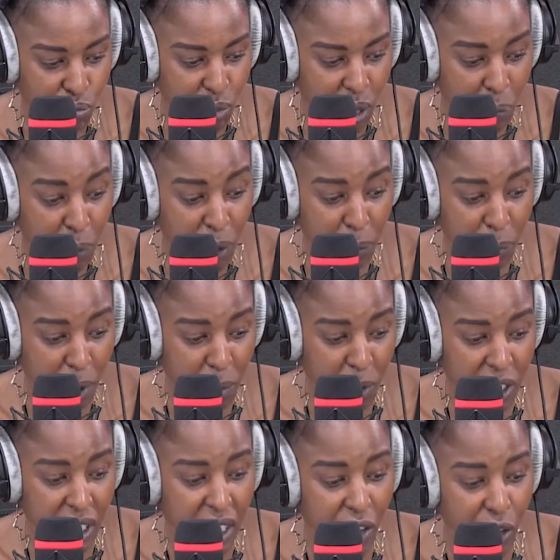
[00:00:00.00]

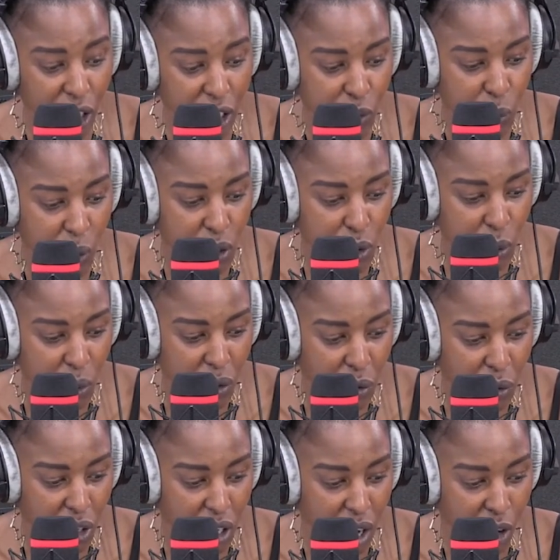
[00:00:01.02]
pre-primary. Grades 1, 2, and
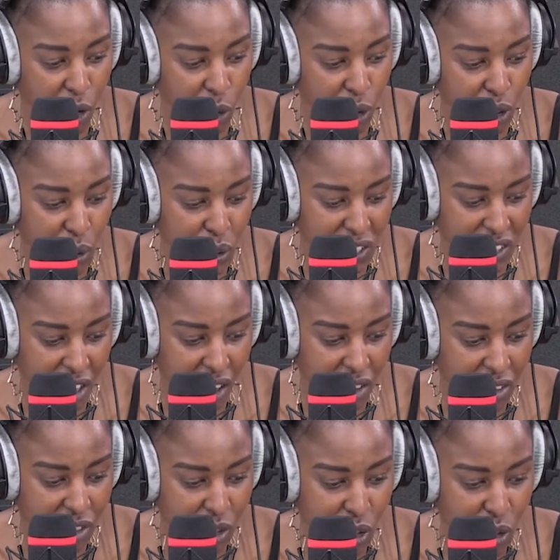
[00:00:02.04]
3 are going to start
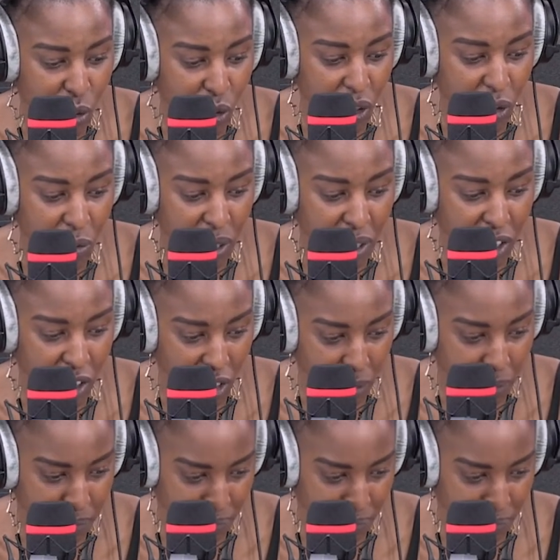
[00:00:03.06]
this new curriculum.